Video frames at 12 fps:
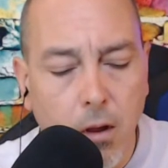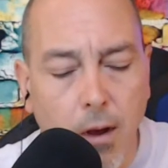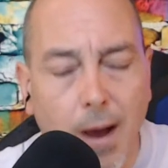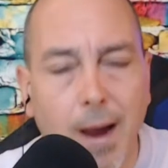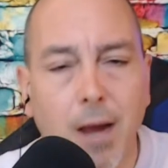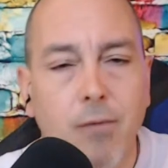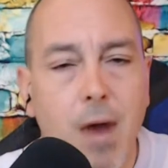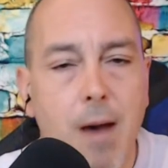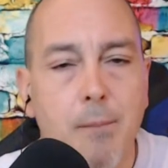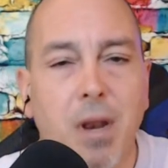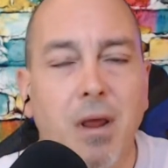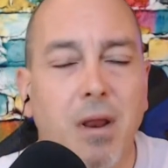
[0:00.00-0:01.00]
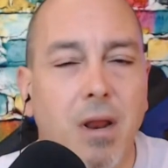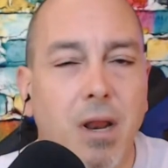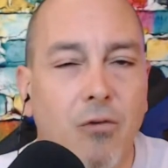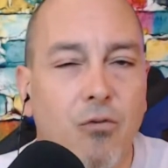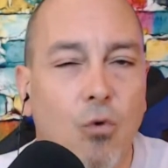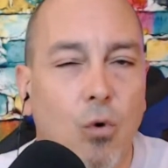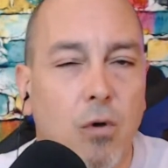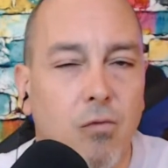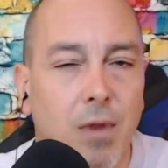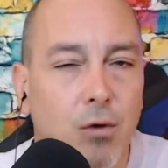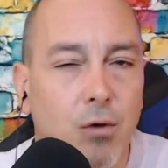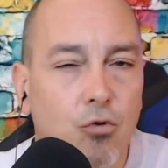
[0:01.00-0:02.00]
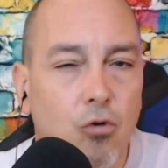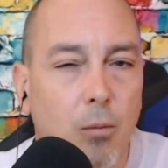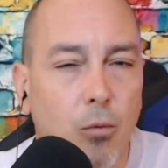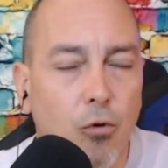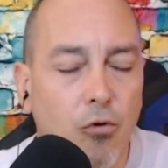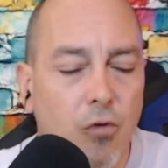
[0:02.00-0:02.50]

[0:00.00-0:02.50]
I have not been in any sort of legal trouble